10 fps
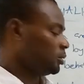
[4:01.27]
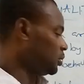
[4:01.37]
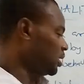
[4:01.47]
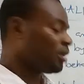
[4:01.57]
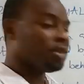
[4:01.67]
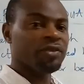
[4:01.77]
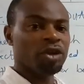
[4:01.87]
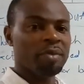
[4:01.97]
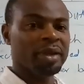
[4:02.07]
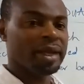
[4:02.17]
Now, the
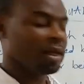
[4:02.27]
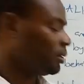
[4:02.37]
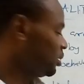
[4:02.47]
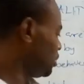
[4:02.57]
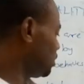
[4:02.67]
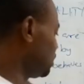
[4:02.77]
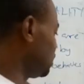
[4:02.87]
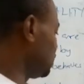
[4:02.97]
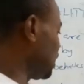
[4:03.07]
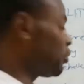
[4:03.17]
phenomena
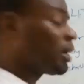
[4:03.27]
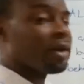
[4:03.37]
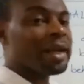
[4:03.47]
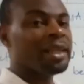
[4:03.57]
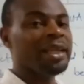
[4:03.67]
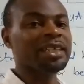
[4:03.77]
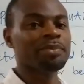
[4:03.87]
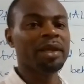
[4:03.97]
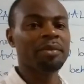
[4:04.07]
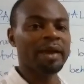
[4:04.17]
that we can rightly
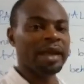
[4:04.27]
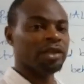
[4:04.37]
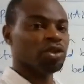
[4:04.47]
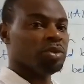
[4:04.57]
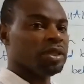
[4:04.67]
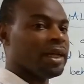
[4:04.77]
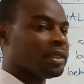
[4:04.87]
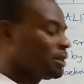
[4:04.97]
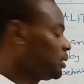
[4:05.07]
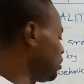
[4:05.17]
explain by assuming
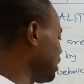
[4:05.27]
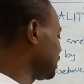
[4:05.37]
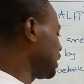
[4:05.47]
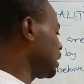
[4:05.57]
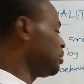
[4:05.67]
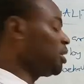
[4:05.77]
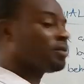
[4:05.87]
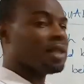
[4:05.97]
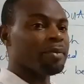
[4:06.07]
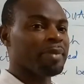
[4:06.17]
that matter behaves
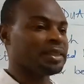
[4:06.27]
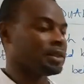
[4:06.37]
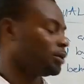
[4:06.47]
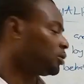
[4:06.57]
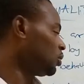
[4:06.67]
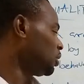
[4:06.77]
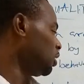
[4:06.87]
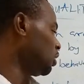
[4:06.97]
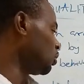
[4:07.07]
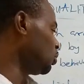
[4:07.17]
like particle
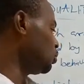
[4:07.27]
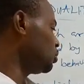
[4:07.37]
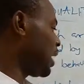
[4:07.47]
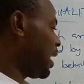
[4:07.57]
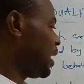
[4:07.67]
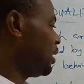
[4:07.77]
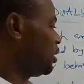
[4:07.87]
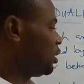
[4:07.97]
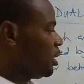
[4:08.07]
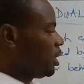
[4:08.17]
include I,
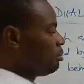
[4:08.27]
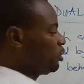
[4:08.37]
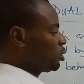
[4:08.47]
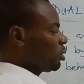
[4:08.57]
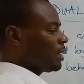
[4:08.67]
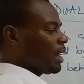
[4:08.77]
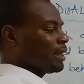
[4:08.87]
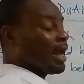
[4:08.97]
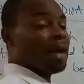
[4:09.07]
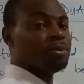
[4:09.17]
emission and
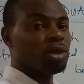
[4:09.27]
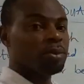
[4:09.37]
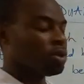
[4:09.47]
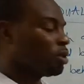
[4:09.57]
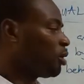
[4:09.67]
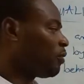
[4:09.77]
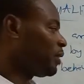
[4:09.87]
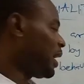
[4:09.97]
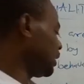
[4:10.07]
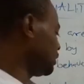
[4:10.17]
absorption of
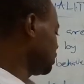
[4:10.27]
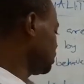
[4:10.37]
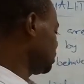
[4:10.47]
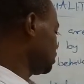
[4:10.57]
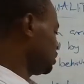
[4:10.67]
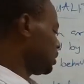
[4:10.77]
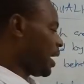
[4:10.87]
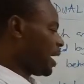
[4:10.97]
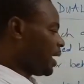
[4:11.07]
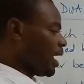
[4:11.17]
light;
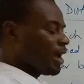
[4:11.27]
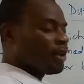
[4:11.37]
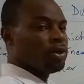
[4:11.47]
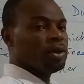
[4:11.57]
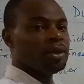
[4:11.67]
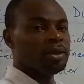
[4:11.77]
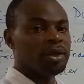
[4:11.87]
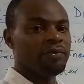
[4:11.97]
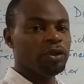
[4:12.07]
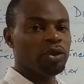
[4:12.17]
II, the
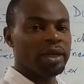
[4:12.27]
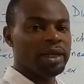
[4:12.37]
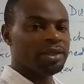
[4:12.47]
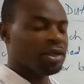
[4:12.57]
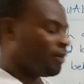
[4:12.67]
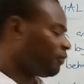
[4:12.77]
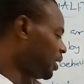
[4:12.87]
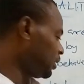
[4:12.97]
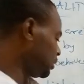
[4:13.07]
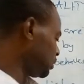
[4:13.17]
photoelectric
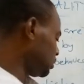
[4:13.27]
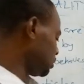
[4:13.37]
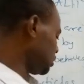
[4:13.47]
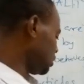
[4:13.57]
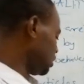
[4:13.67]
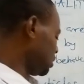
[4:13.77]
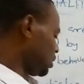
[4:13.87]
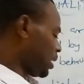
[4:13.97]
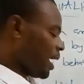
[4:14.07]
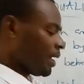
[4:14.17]
effect;
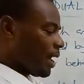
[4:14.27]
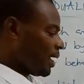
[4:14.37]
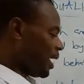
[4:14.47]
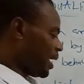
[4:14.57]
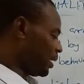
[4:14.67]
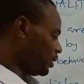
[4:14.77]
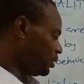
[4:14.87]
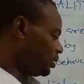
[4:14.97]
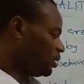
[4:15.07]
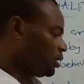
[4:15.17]
III,
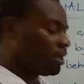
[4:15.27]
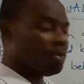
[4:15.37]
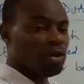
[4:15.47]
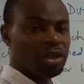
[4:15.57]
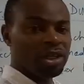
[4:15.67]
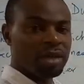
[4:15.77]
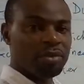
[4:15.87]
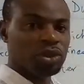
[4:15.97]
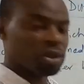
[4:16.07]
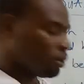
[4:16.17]
thermionic
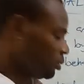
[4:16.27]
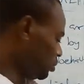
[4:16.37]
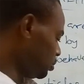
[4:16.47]
emission;